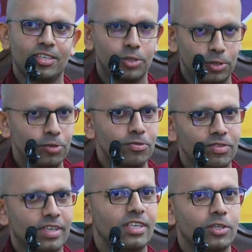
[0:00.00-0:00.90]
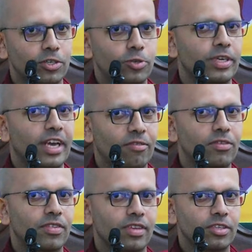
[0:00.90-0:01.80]
Do you feel you're doing
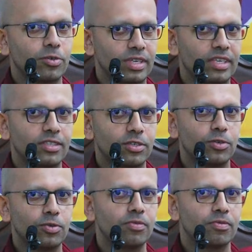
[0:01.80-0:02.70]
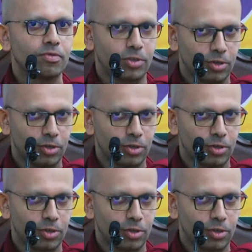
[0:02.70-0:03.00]
everything you need to do for